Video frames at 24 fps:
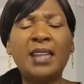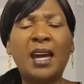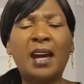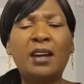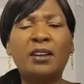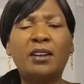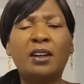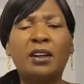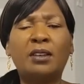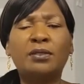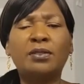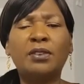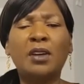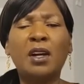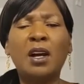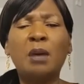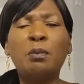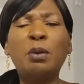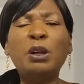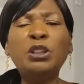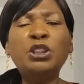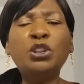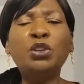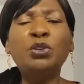out of
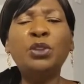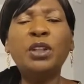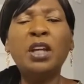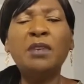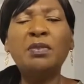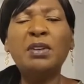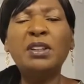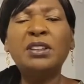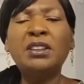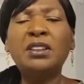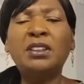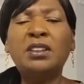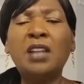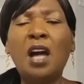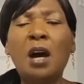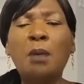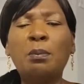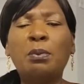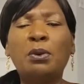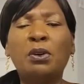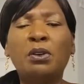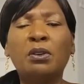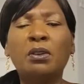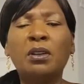but you give us
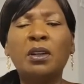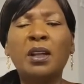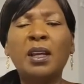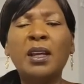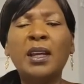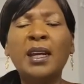double.